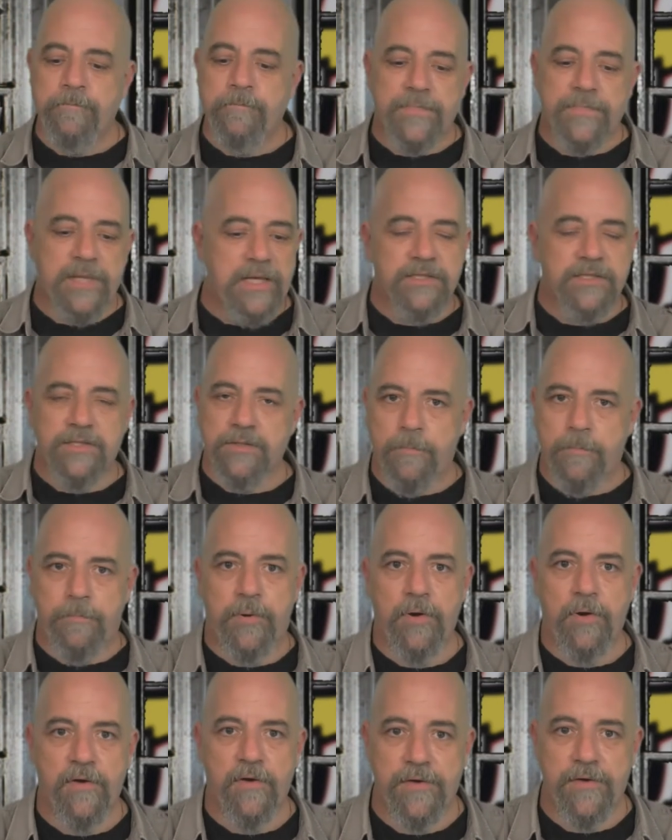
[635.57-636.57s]
It's not
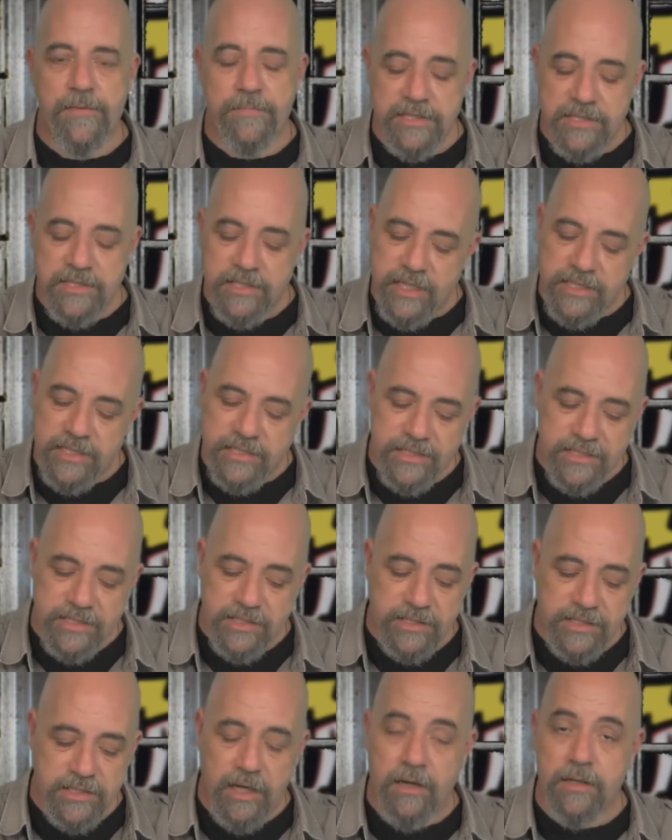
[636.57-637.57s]
perfect, but it's a
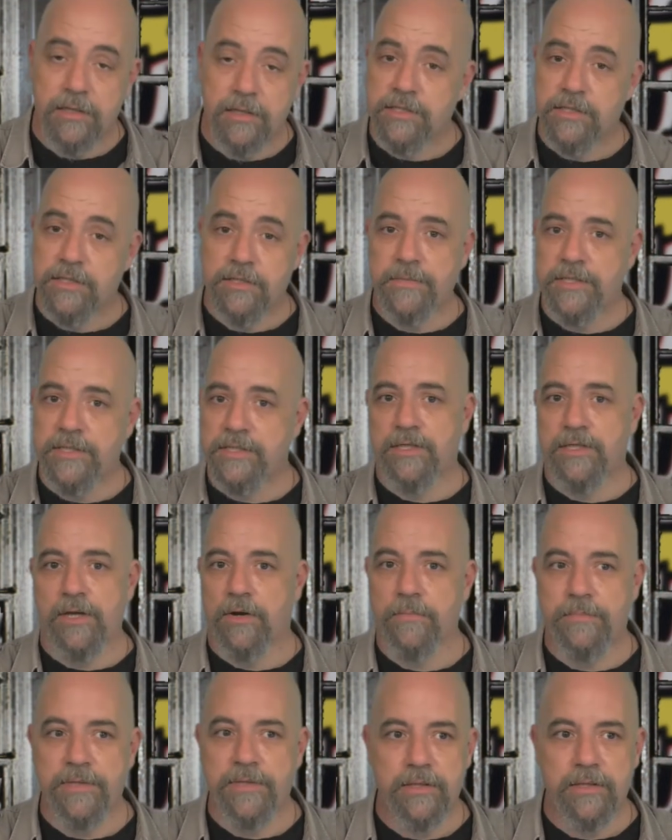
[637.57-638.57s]
start, because something's
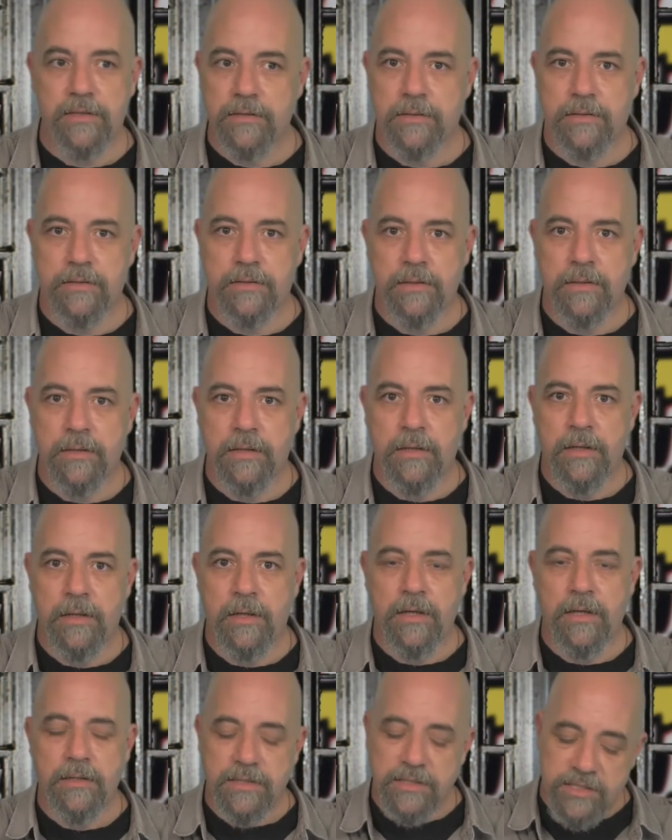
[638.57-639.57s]
got to be done.
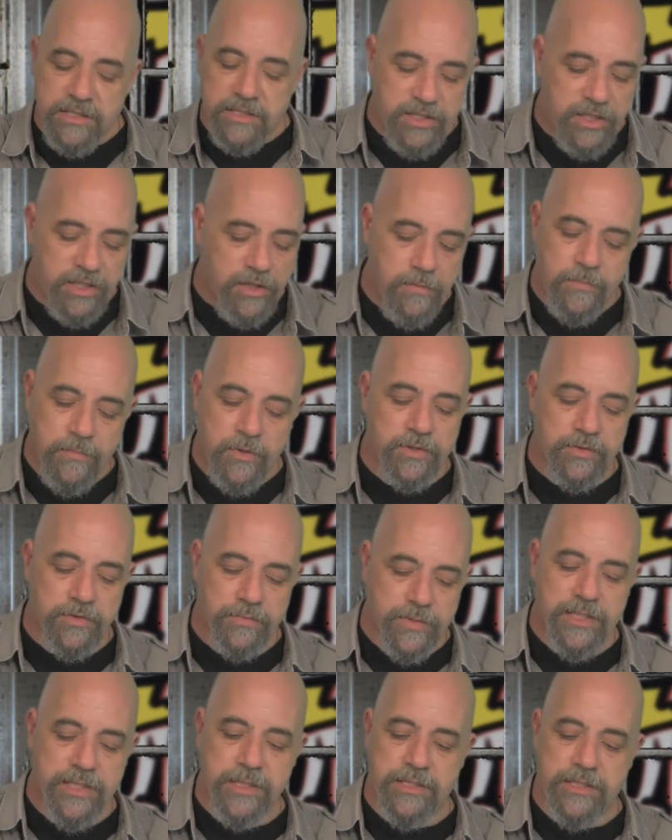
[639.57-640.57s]
There's too much
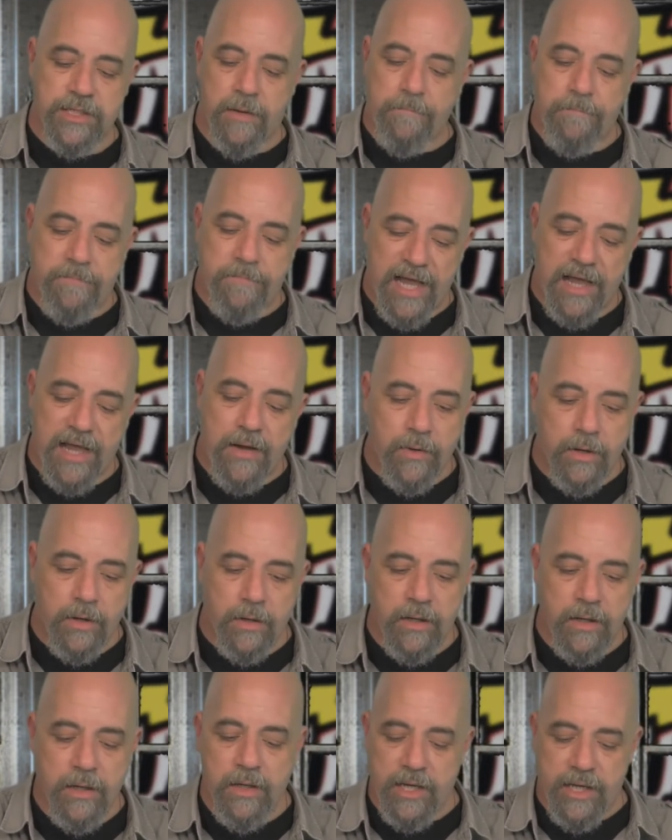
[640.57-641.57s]
reach and
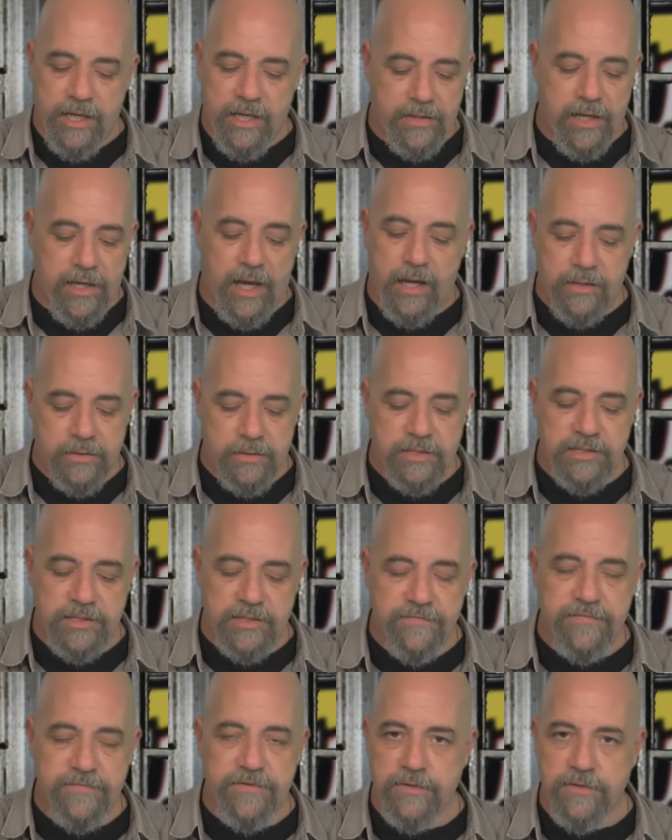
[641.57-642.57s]
power in the hands
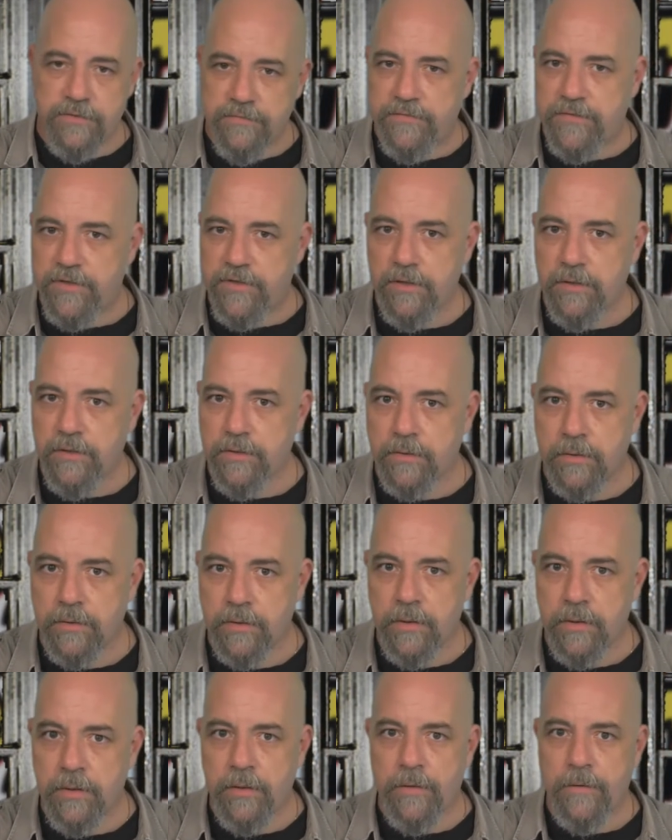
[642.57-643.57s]
of too few,
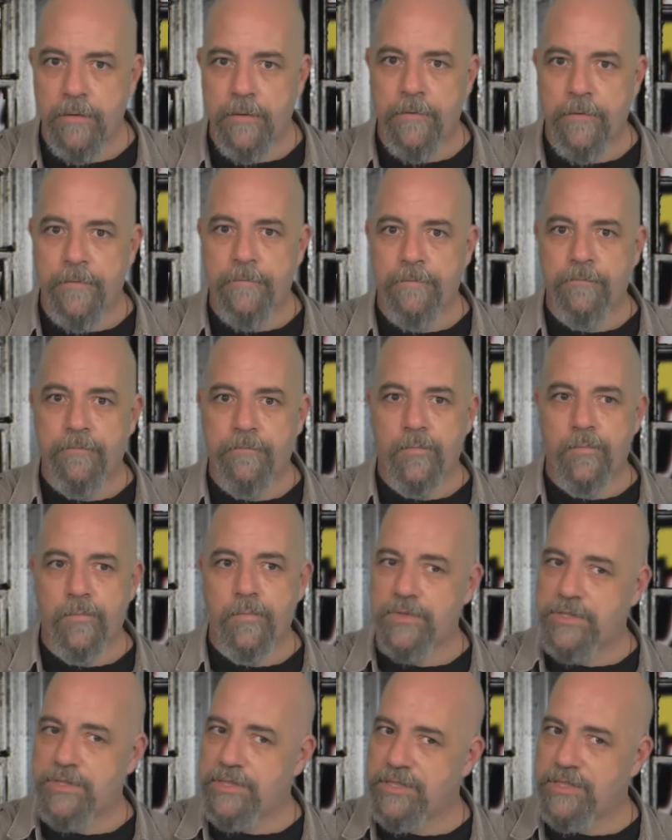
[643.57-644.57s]

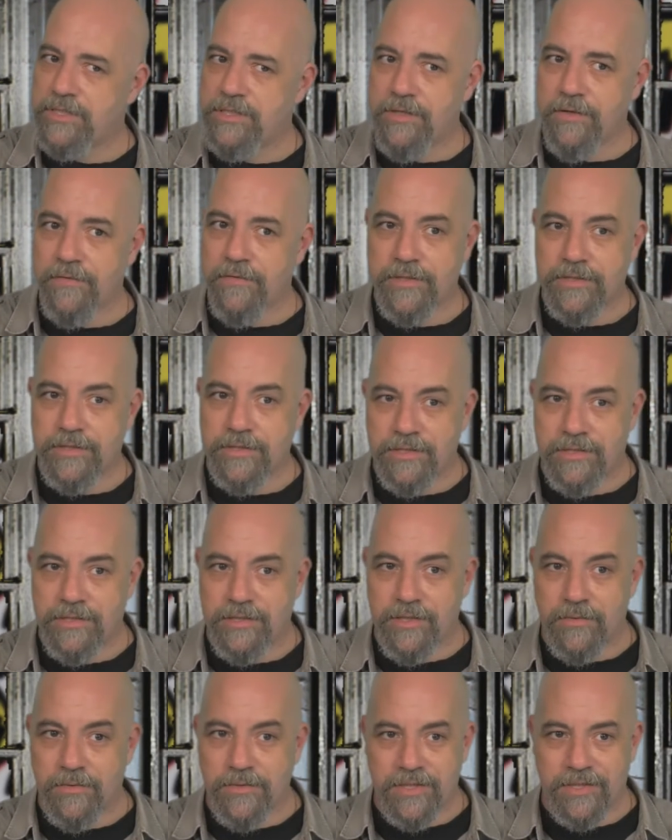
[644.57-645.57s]
which is a curiously
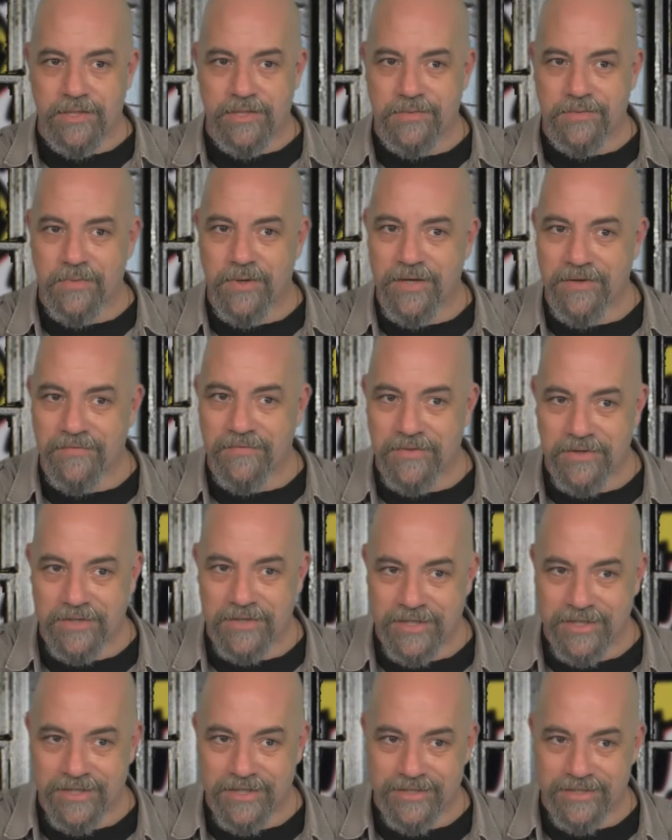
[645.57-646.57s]
socialist way of
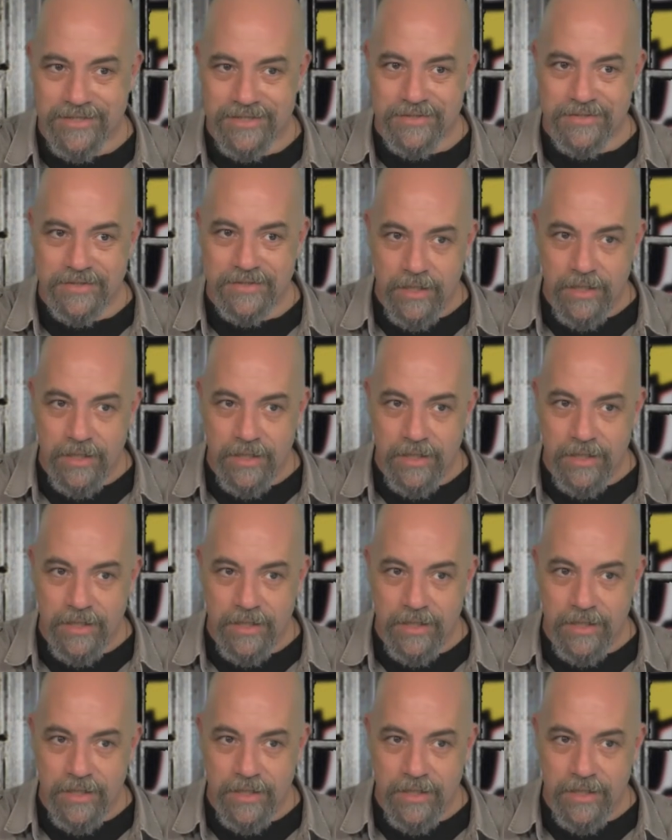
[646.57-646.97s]
looking at things.